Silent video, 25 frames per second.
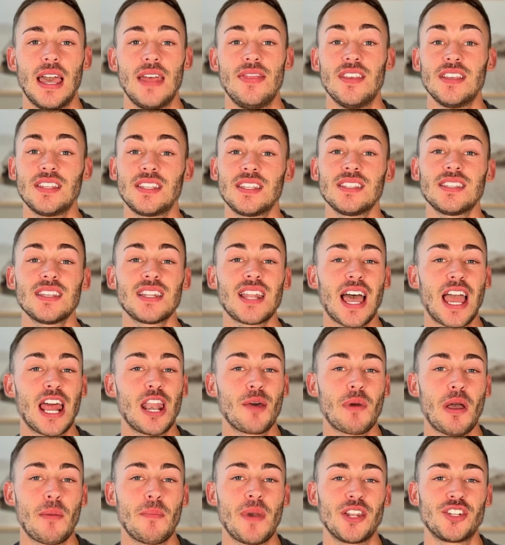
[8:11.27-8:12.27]
And this is an
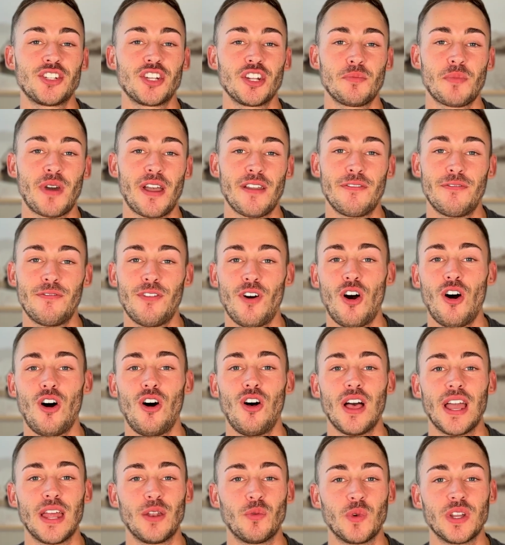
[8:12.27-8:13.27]
item I mentioned in my
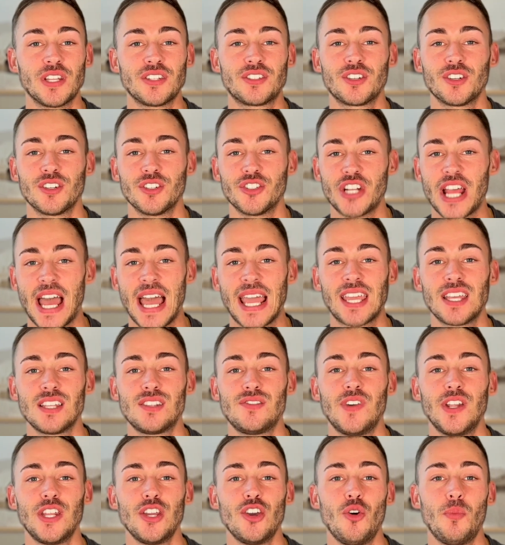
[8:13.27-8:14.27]
fall and winter jackets
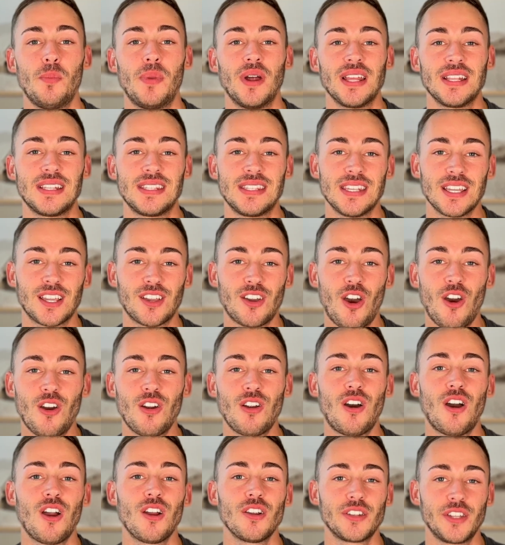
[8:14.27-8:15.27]
video, but it's the
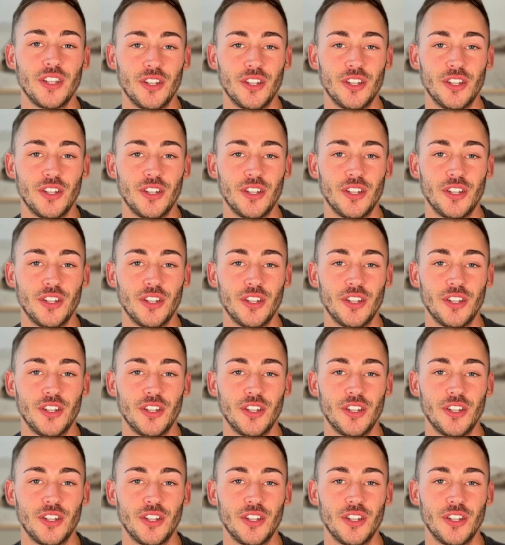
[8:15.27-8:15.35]
Carhartt